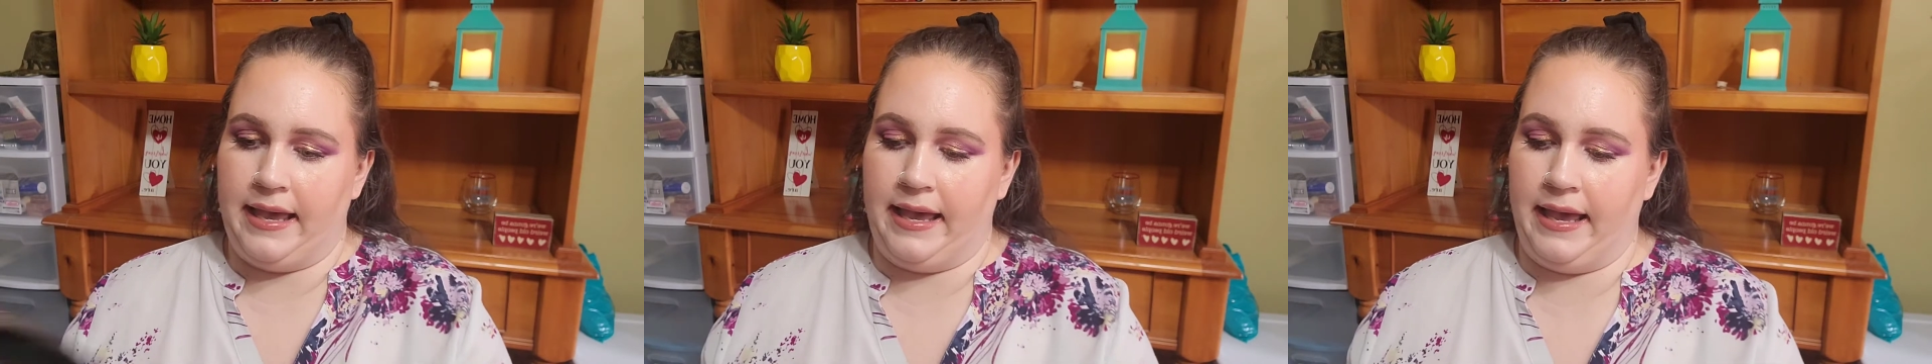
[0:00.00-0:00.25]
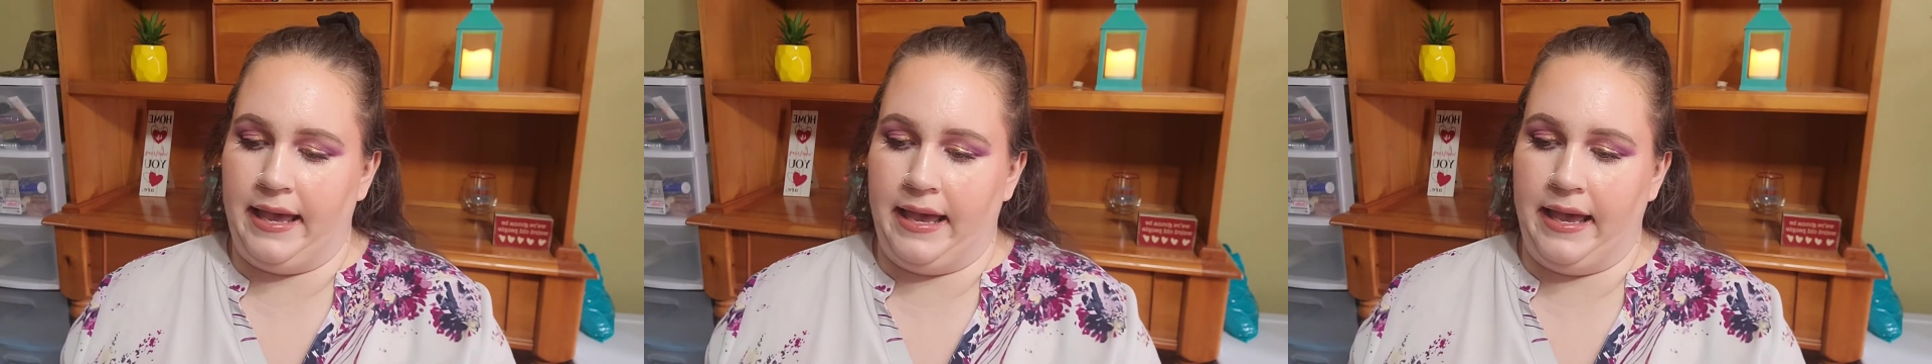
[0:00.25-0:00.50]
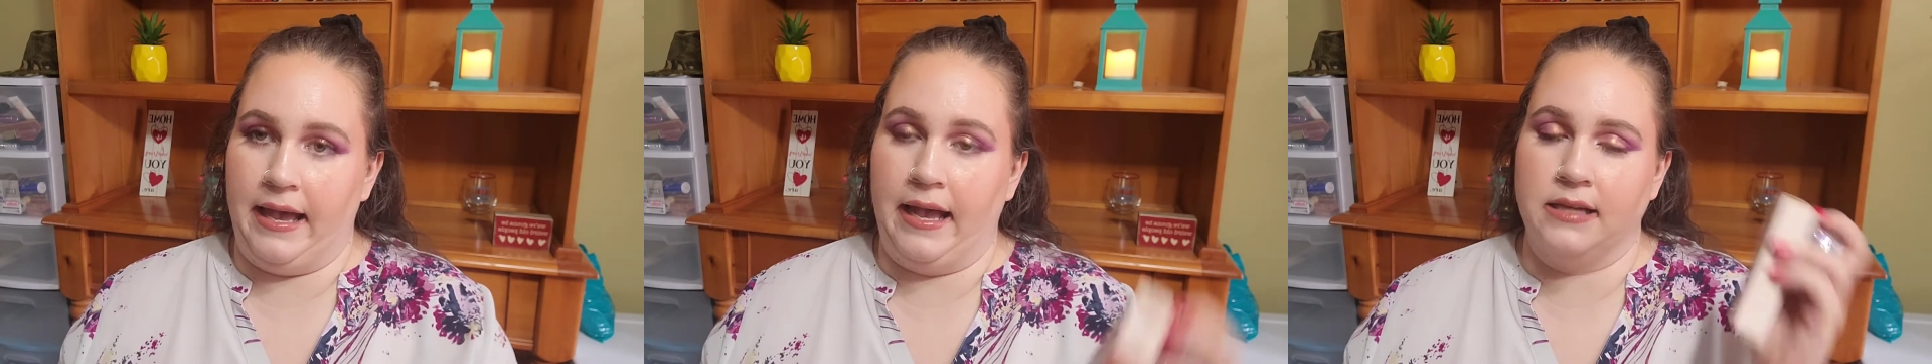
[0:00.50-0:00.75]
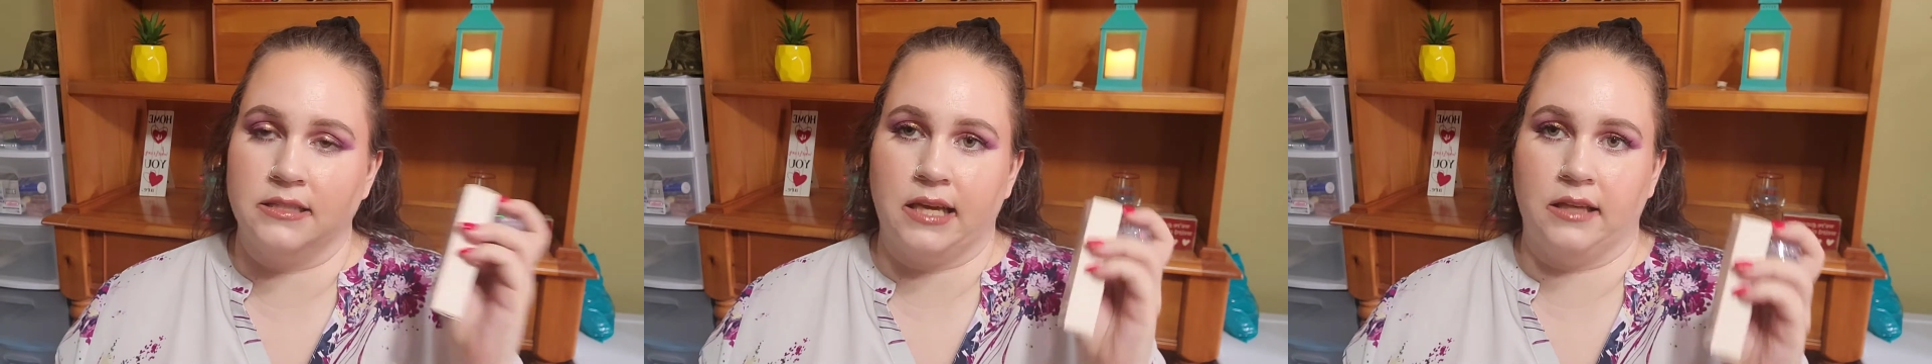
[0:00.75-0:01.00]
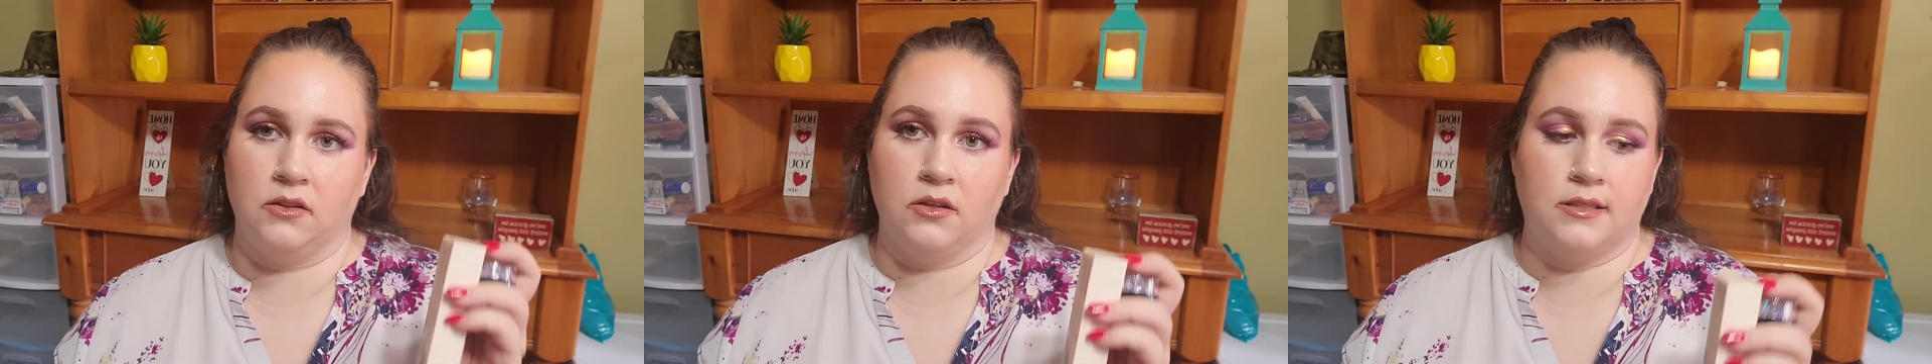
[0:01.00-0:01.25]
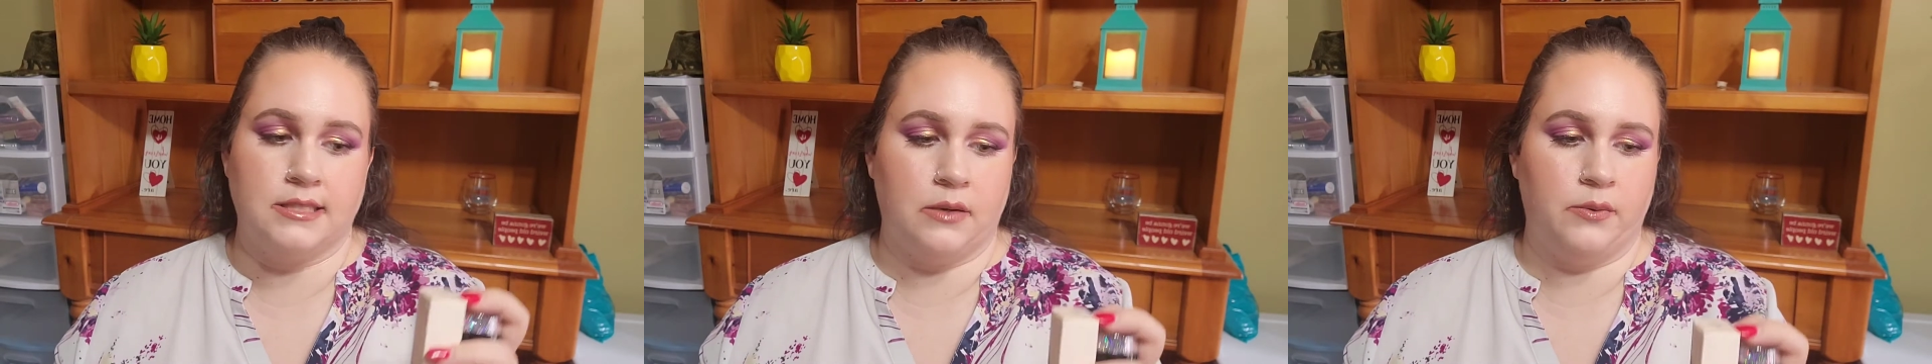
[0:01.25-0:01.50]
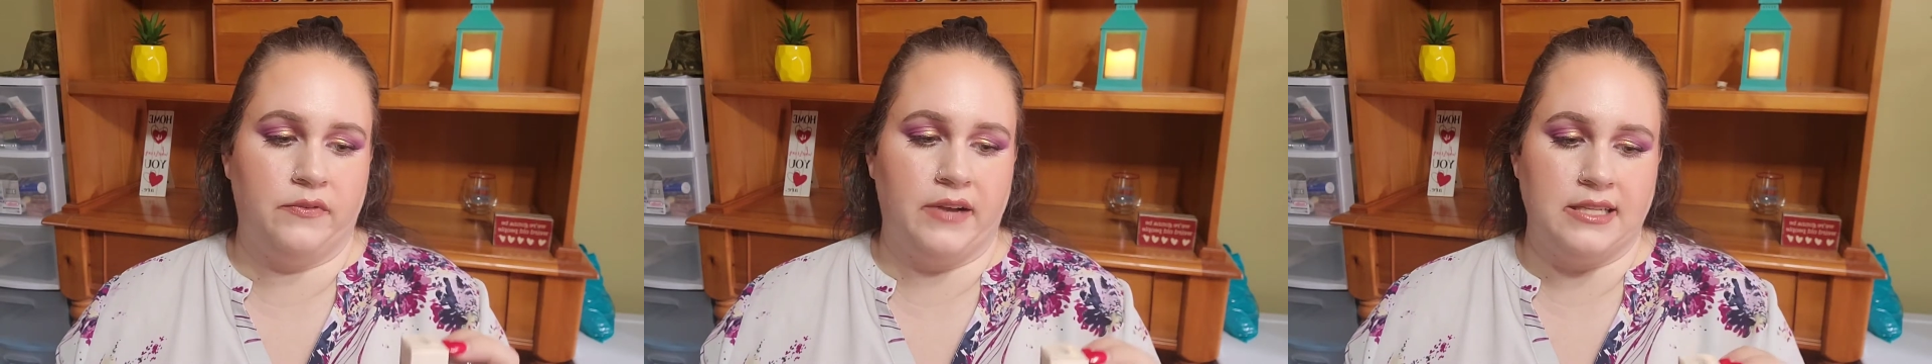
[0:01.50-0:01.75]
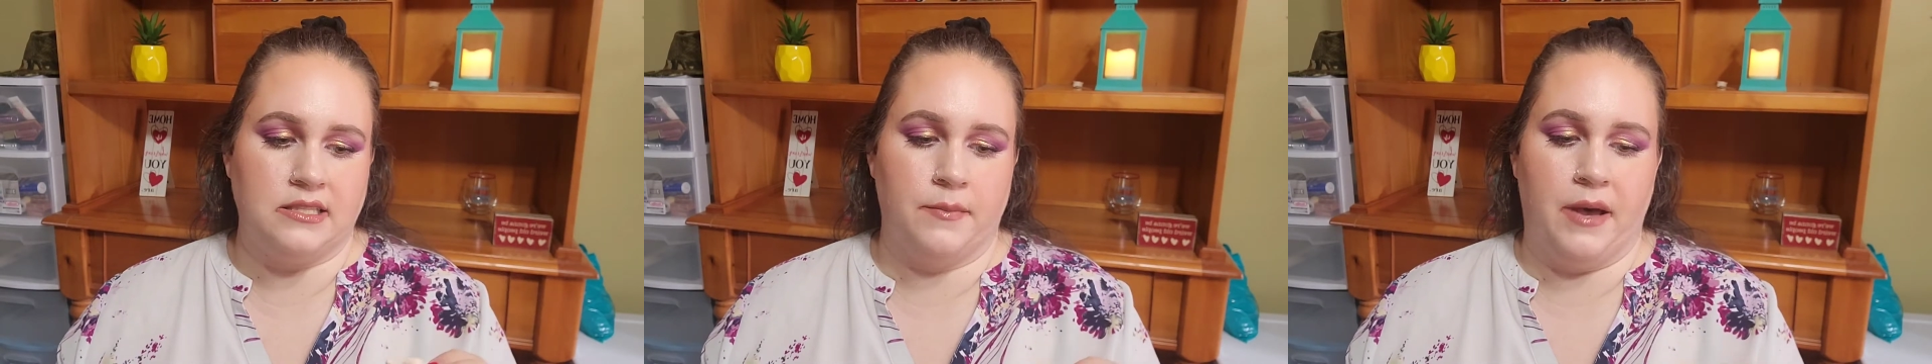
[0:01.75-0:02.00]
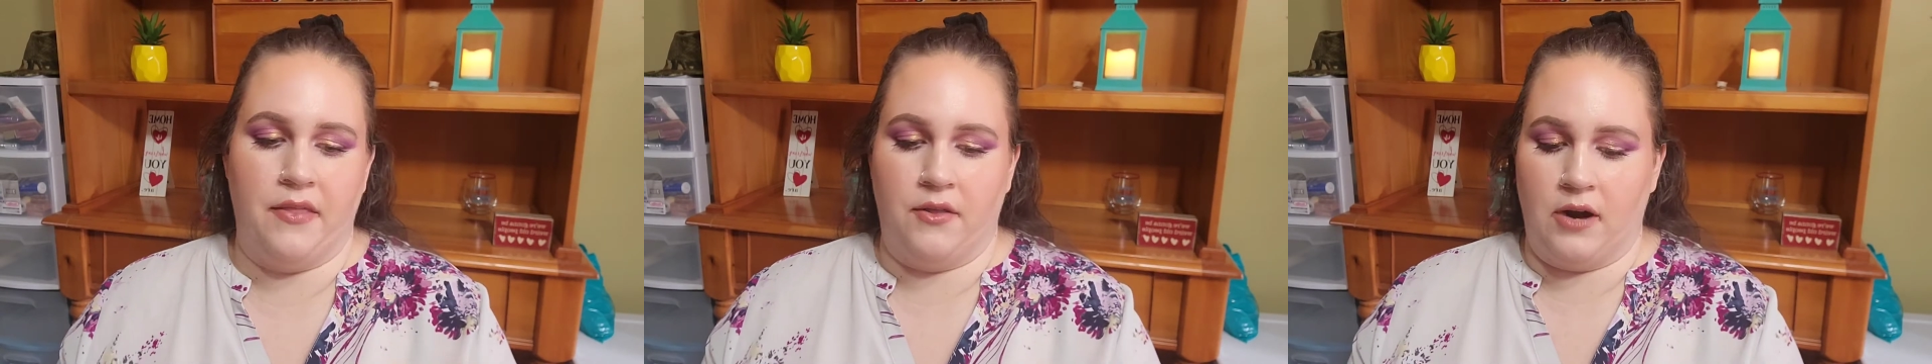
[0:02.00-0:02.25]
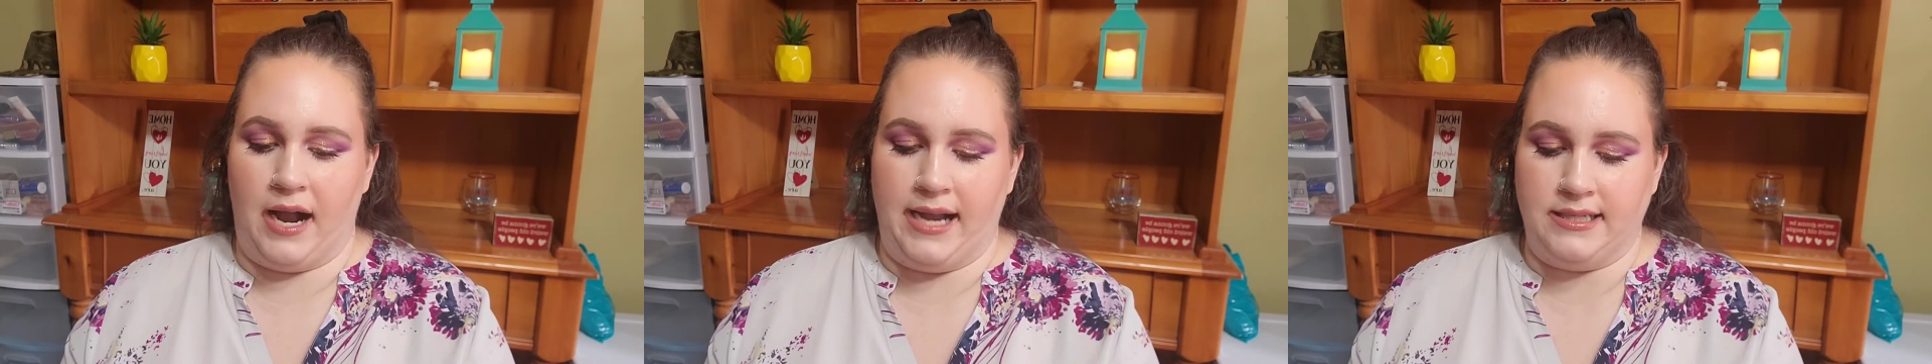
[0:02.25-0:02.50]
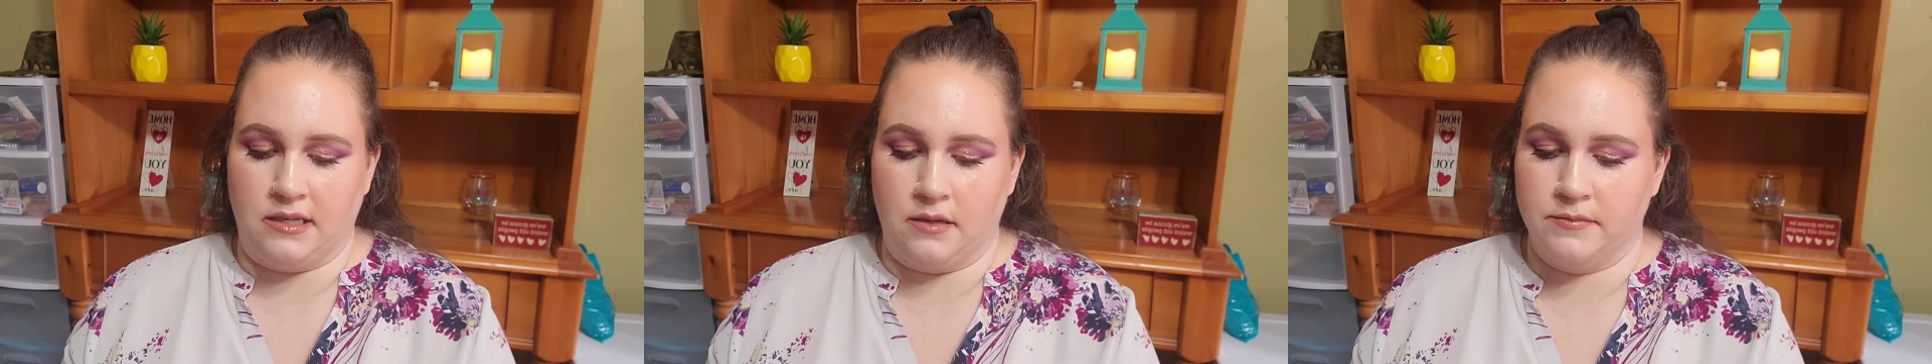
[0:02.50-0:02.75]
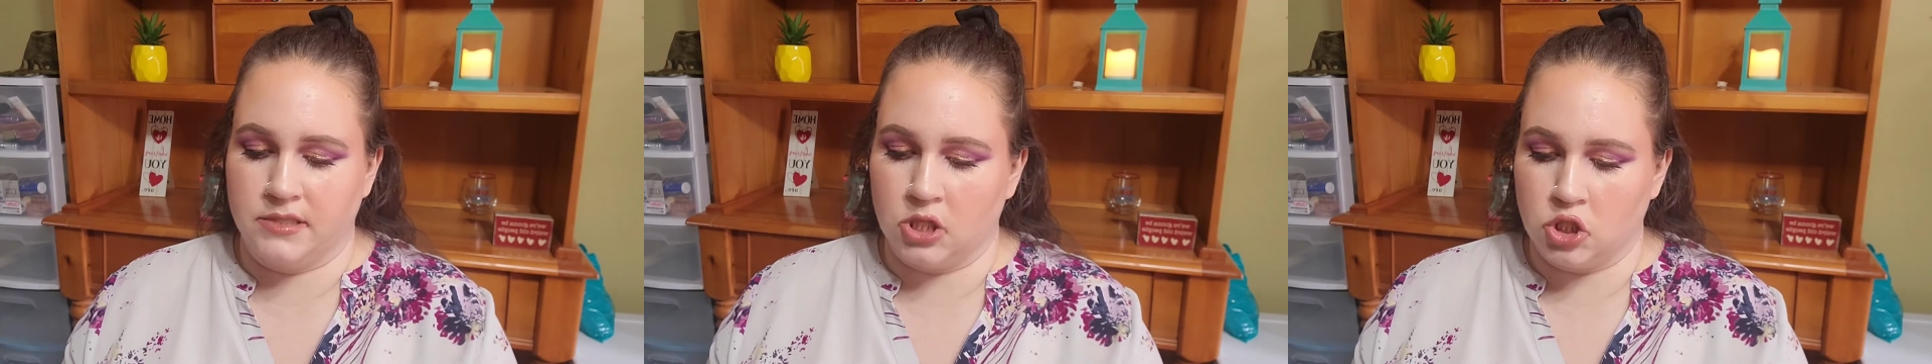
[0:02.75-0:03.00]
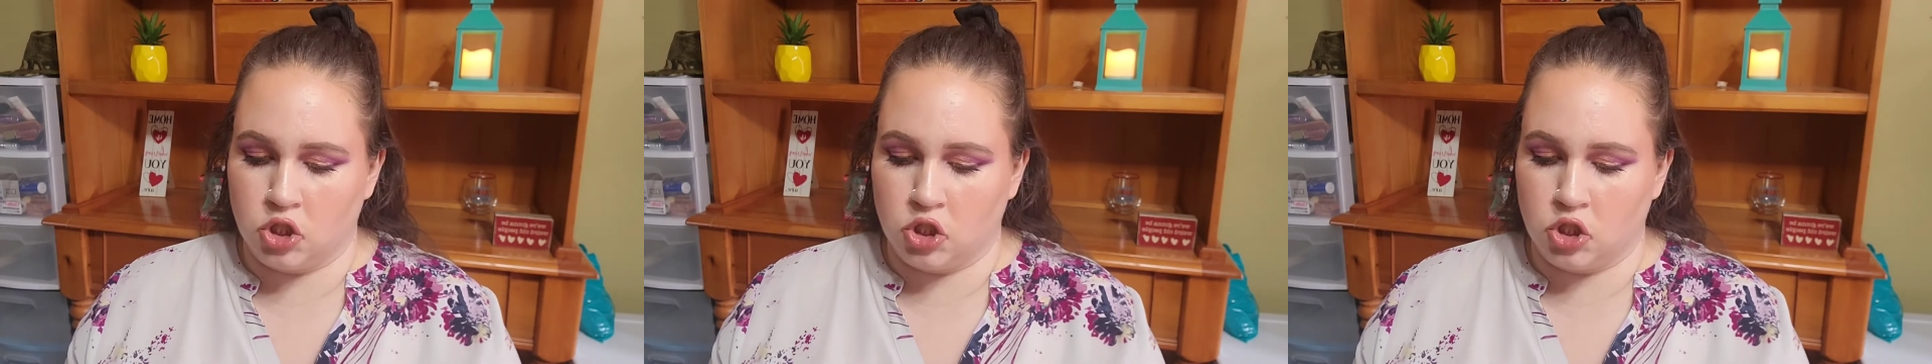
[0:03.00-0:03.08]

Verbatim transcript: and it looks like we've got some other items.